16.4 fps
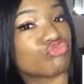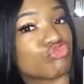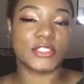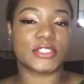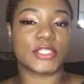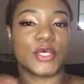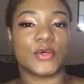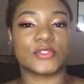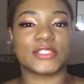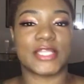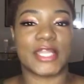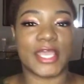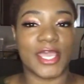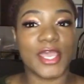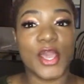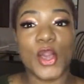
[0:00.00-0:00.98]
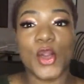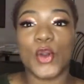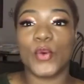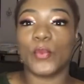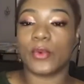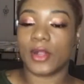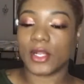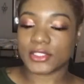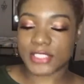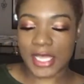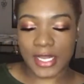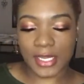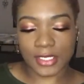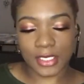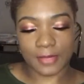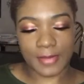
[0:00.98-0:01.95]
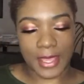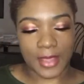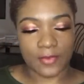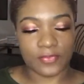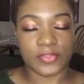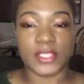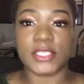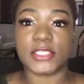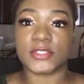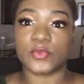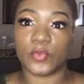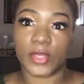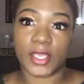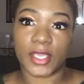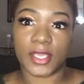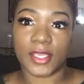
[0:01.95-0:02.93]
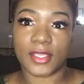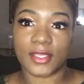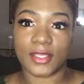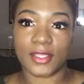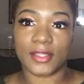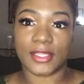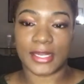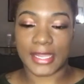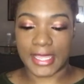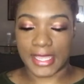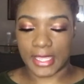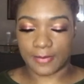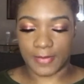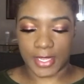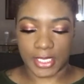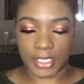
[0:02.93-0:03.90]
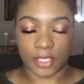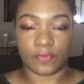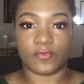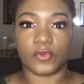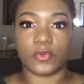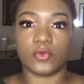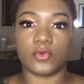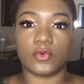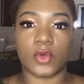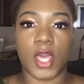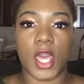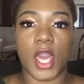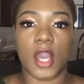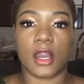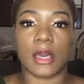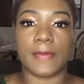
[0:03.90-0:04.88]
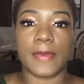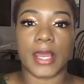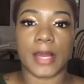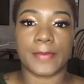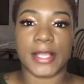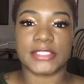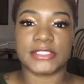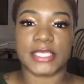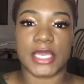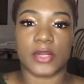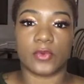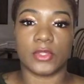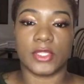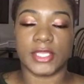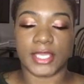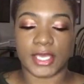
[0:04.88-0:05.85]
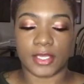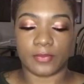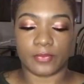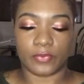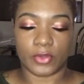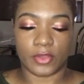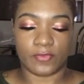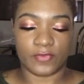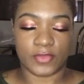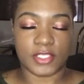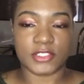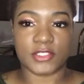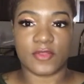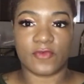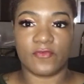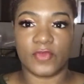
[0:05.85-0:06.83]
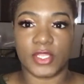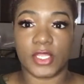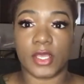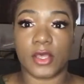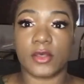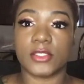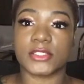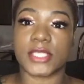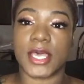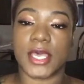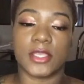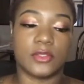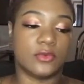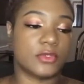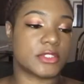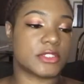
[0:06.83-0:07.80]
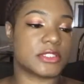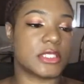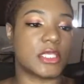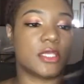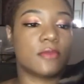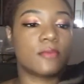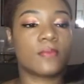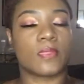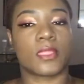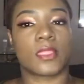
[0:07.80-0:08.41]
So today, we're talking about this wig that I had made. If you go back on my channel, look at previous videos, you will see